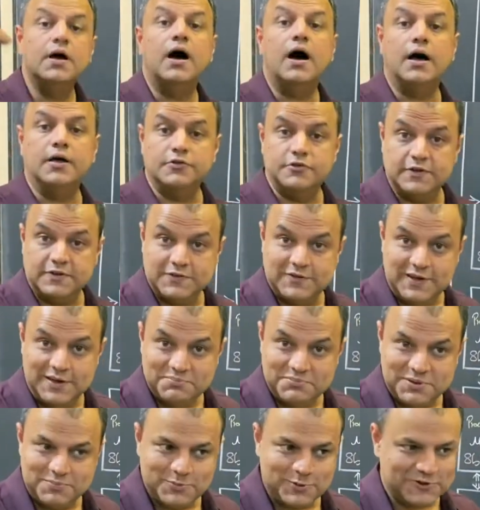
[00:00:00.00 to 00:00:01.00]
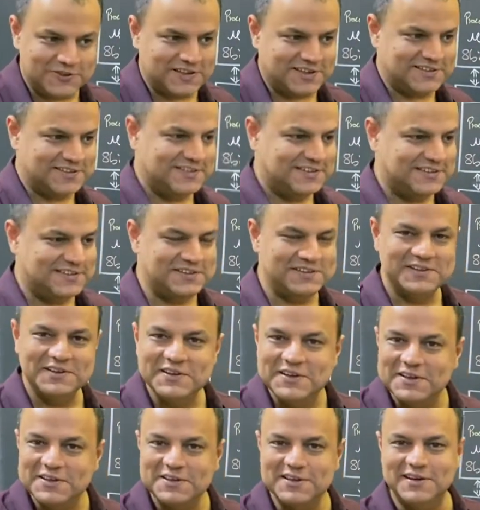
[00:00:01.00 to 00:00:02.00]
are 16-bit processors,
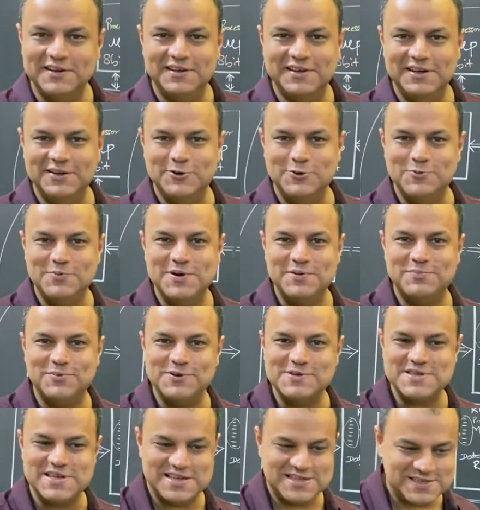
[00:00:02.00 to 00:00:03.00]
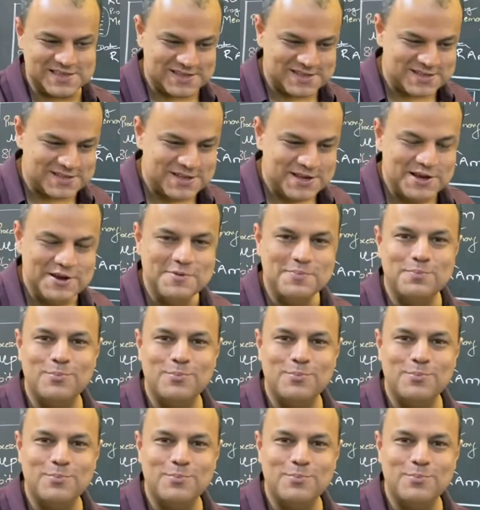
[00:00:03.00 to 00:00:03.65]
32-bit processors.